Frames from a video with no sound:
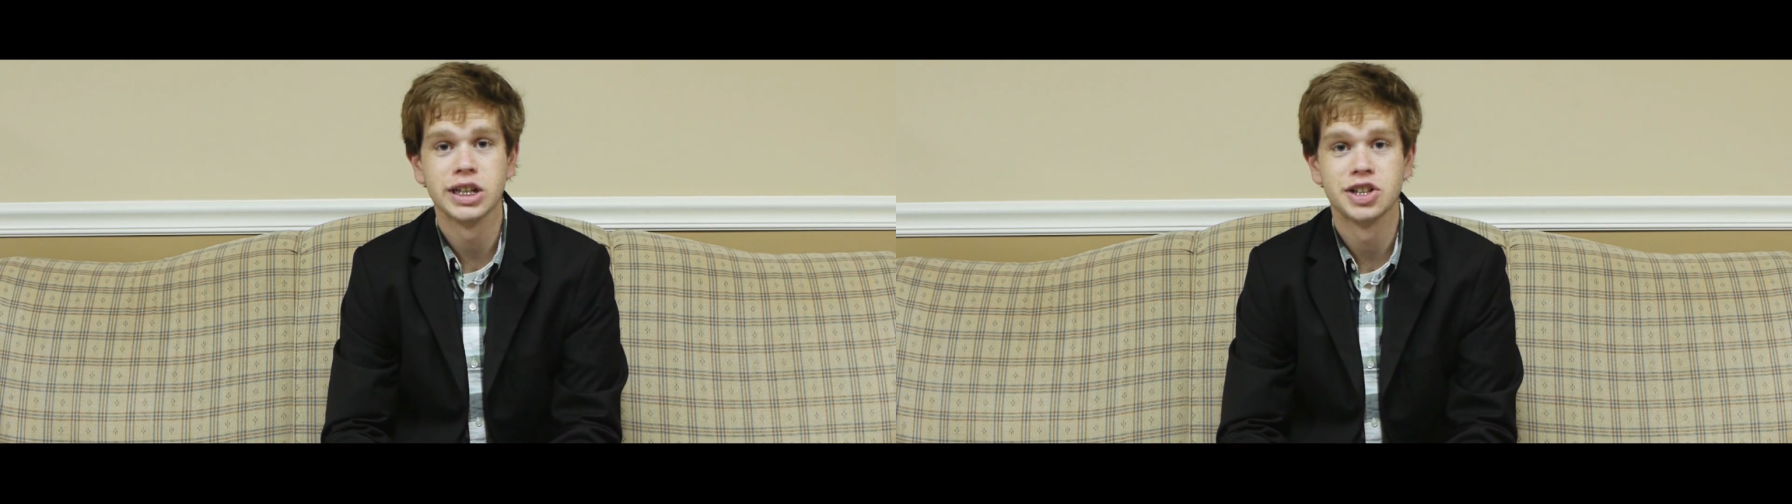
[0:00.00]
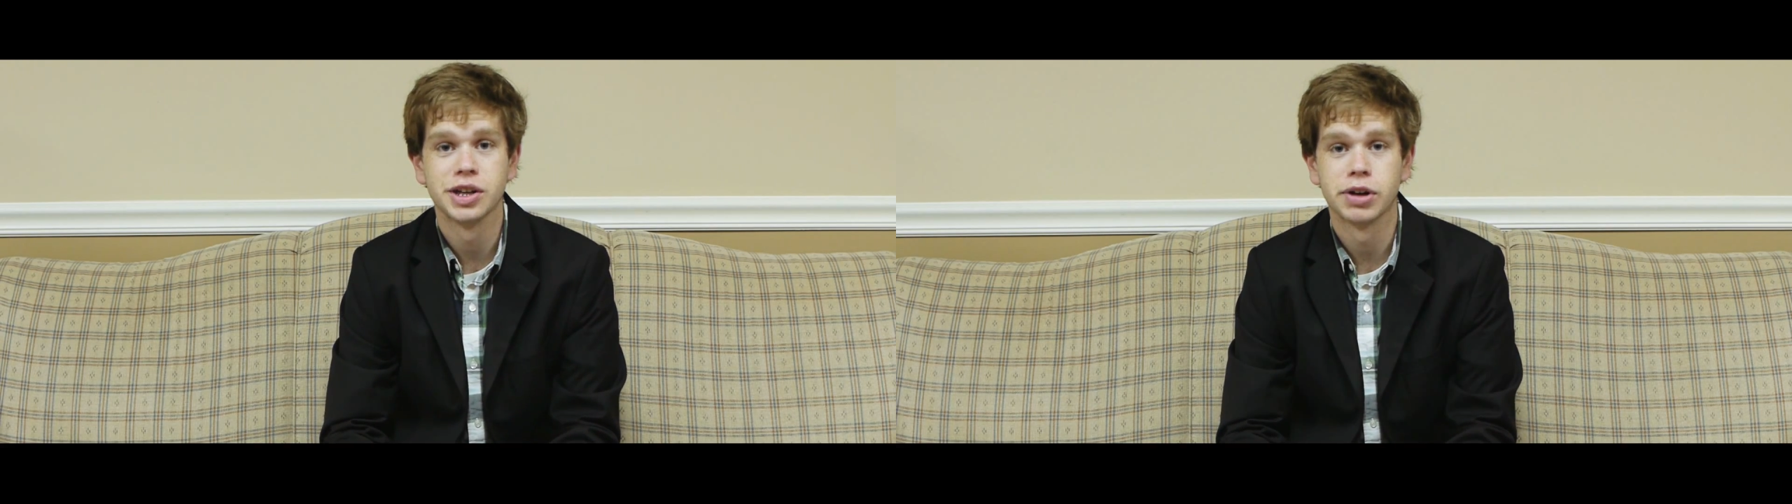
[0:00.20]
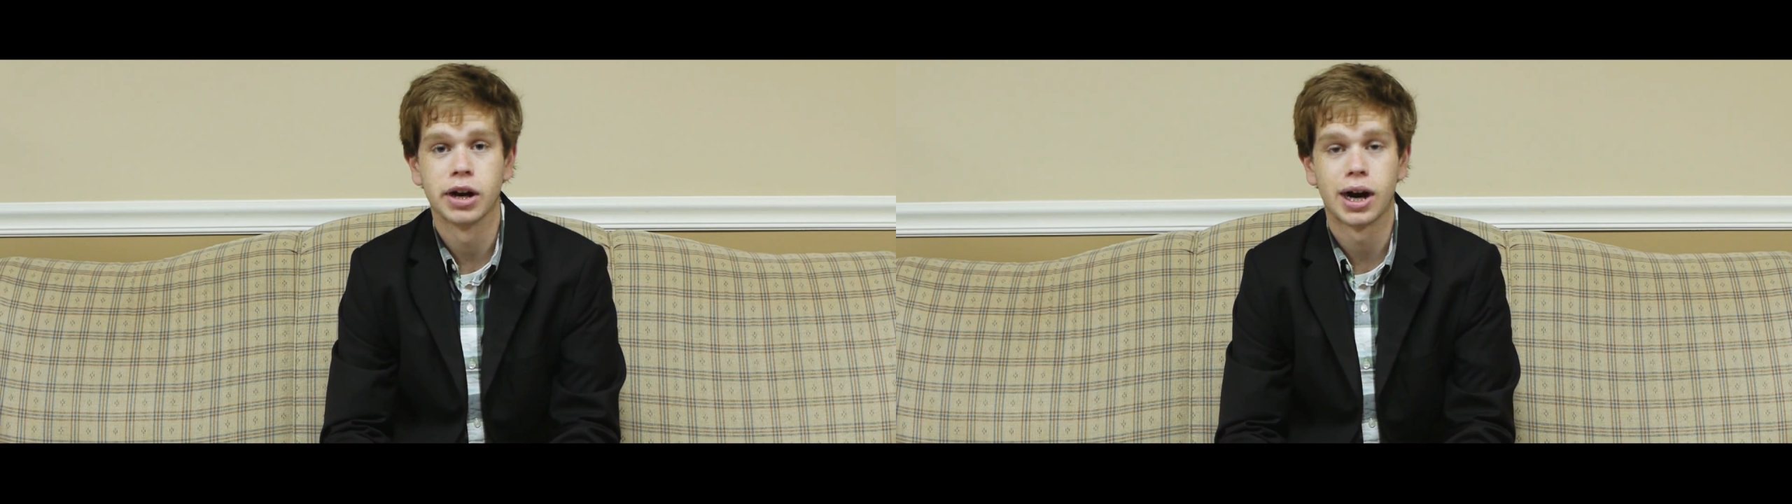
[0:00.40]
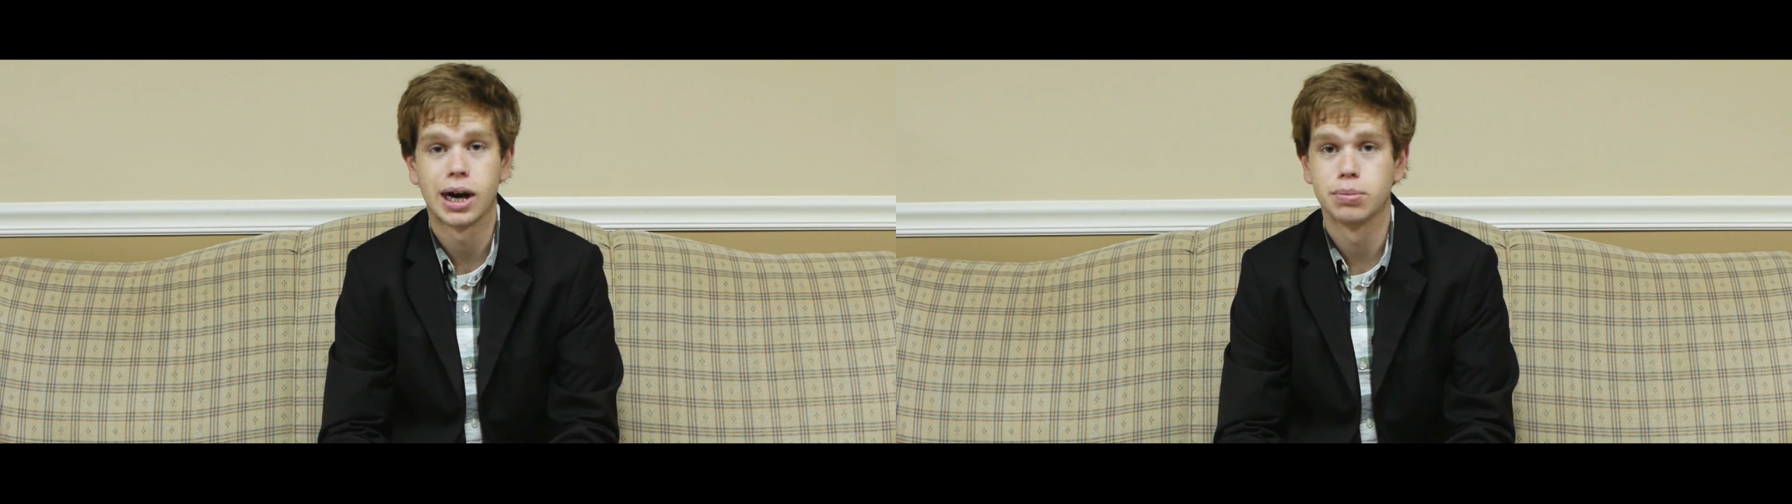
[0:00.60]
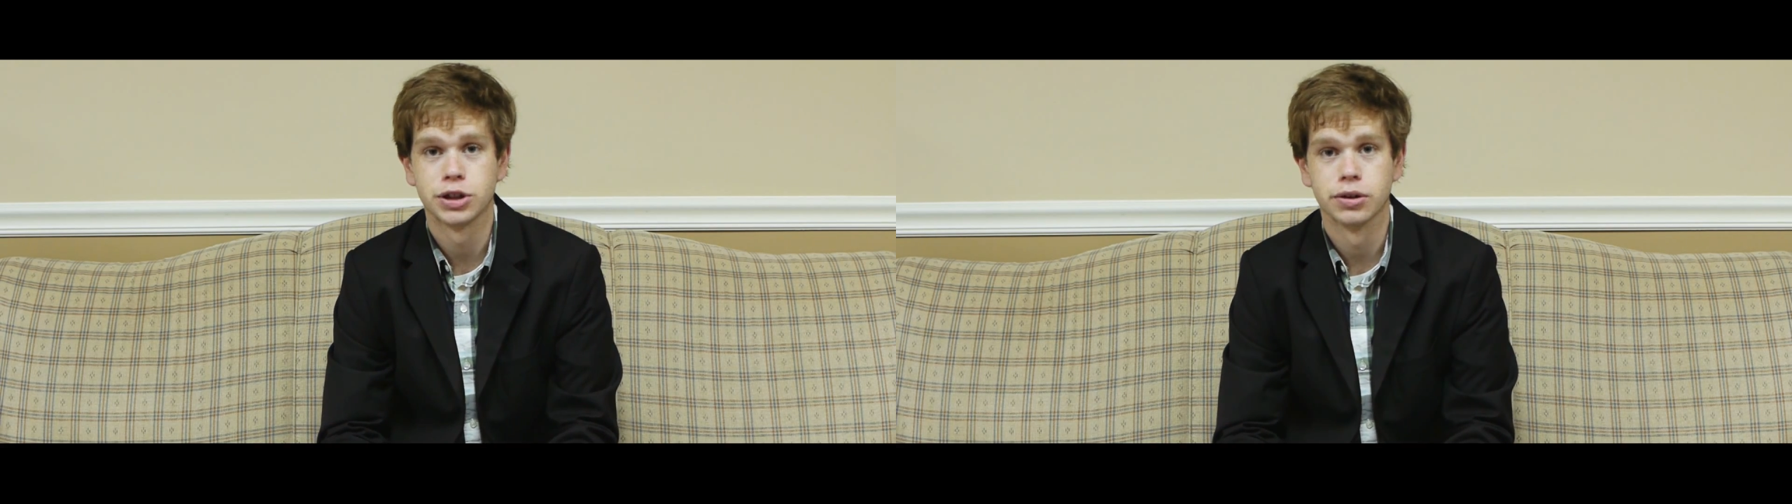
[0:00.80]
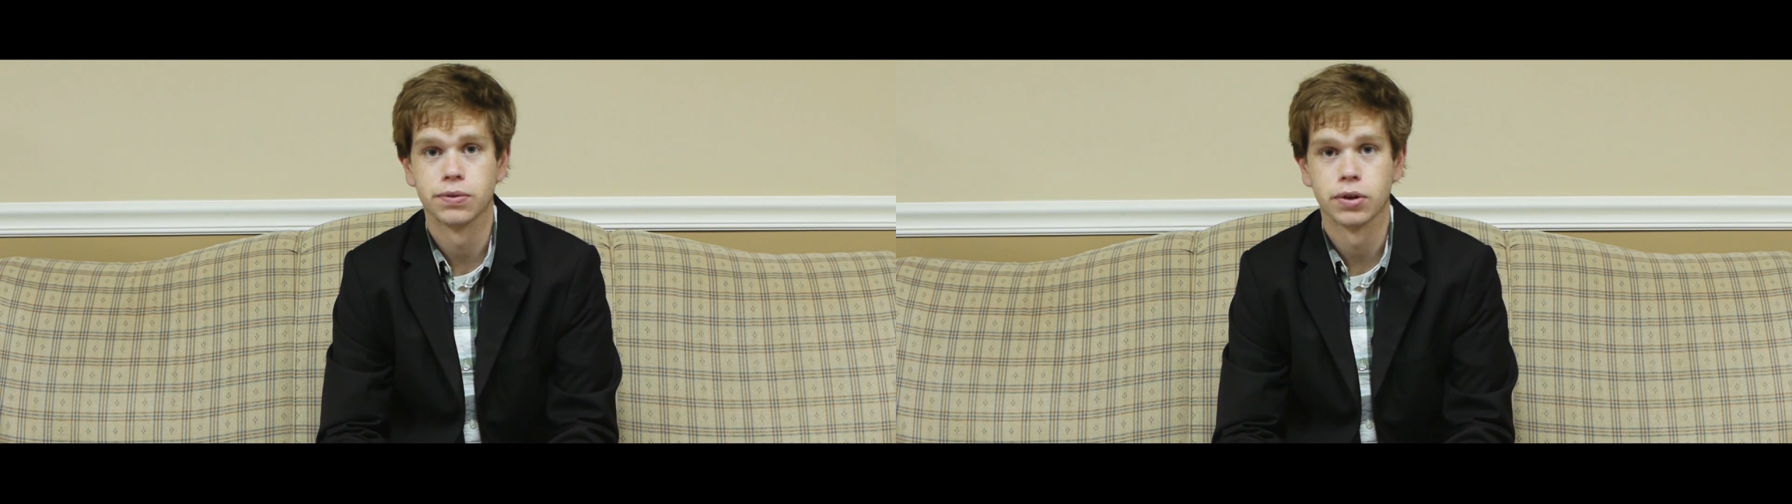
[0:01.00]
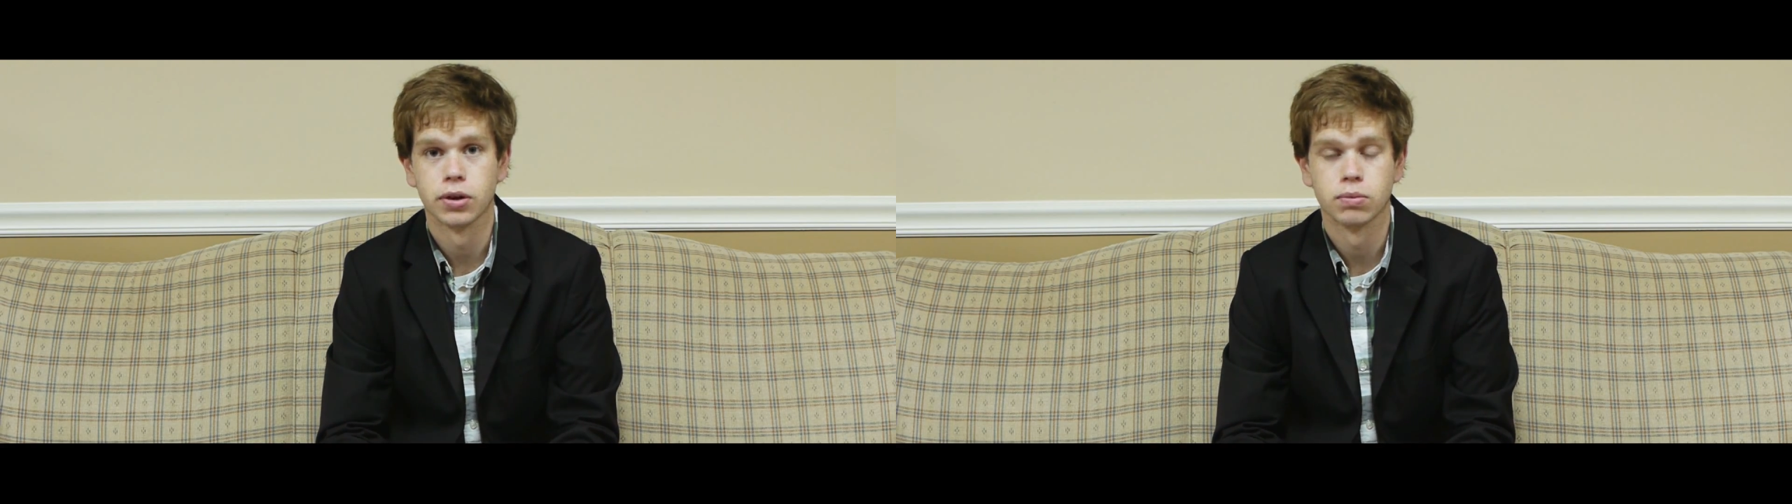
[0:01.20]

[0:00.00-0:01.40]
is even an option for